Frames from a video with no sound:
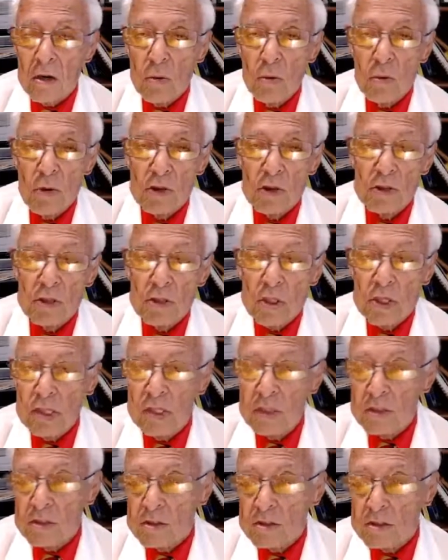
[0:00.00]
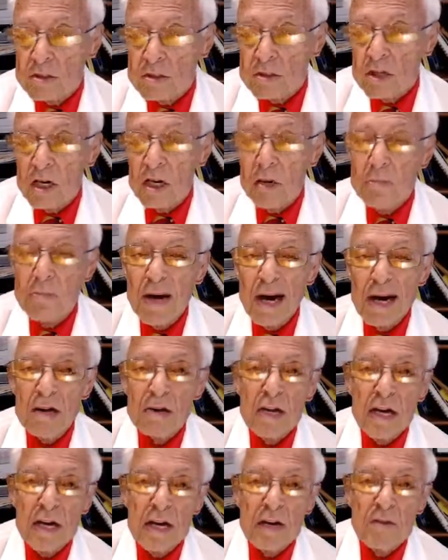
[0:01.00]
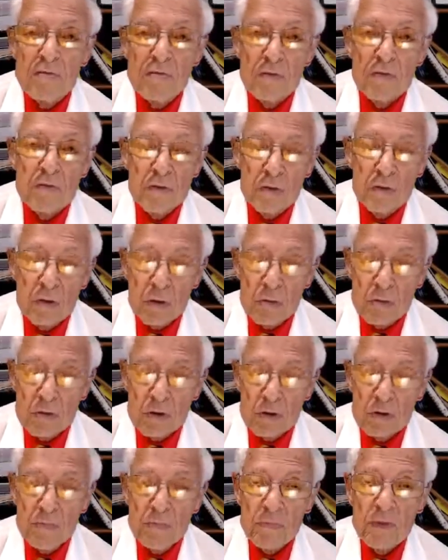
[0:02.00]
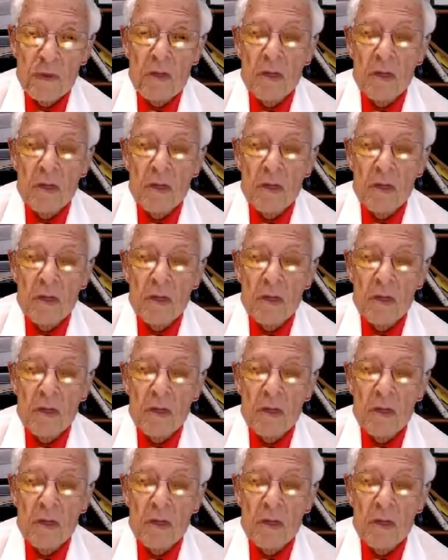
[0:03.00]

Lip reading: which is about half of normal,